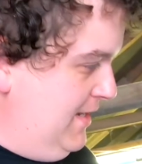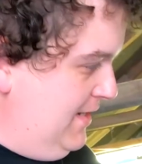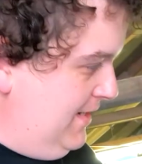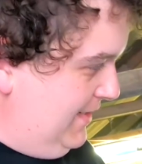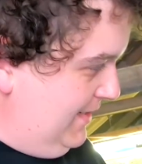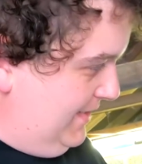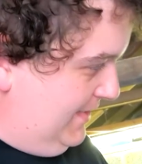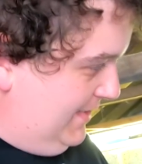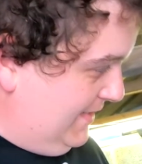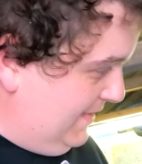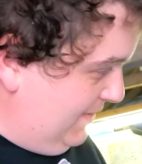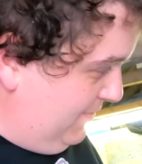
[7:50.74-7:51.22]

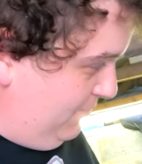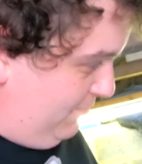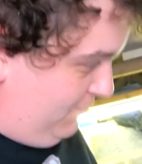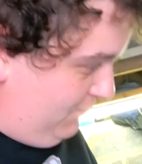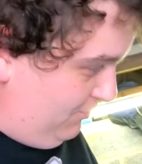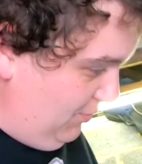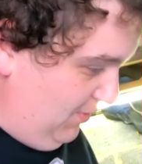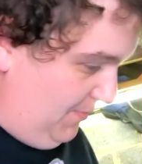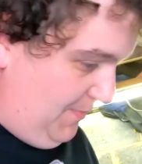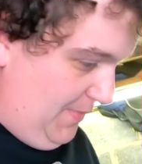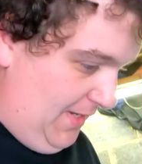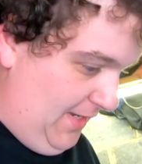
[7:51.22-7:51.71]
it's still
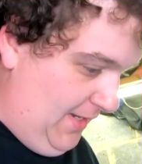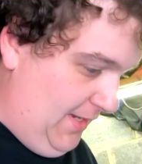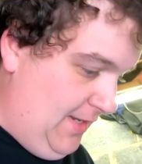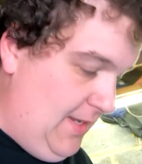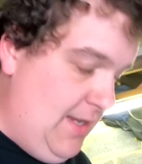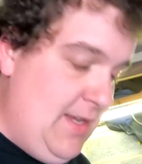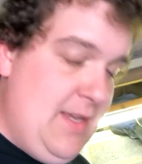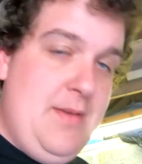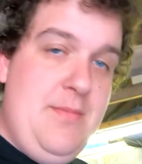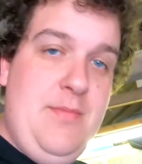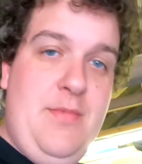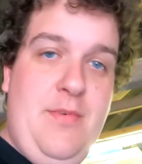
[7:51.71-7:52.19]
dripping.
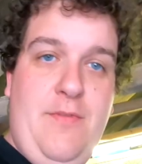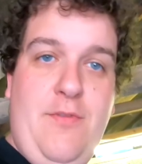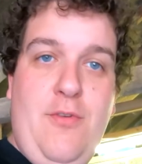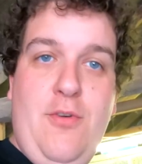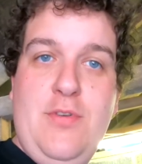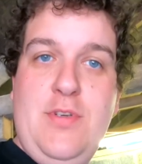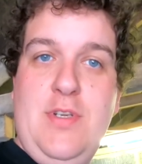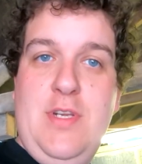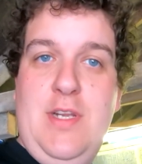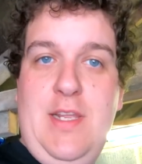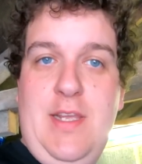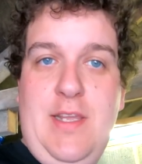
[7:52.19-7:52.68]
But
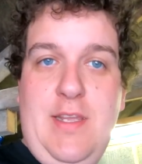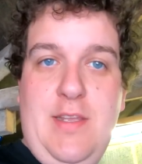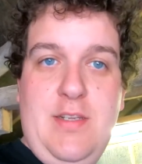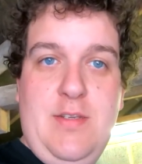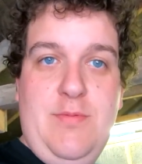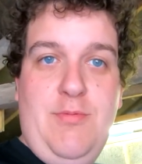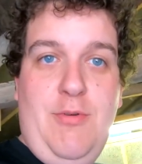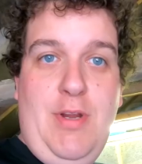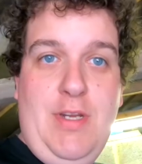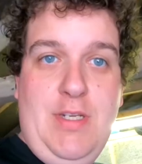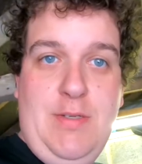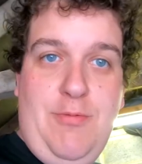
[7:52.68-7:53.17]
unfortunately,
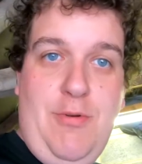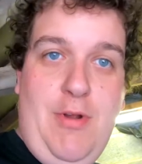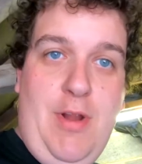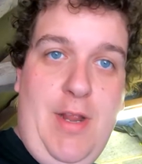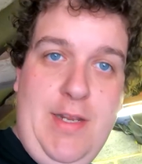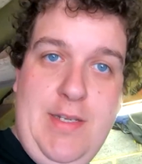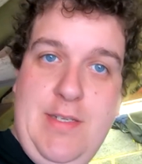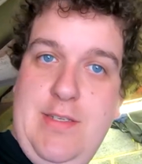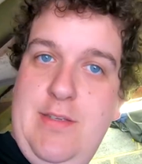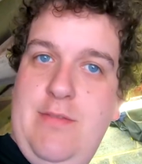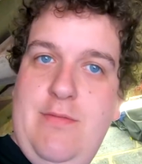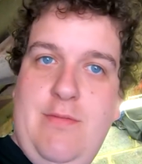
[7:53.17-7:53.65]
surprise
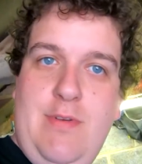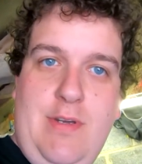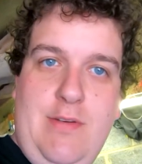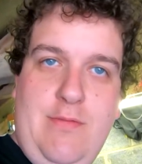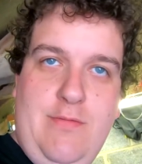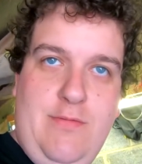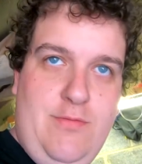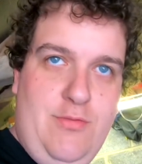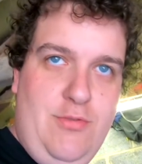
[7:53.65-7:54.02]
surprise, well,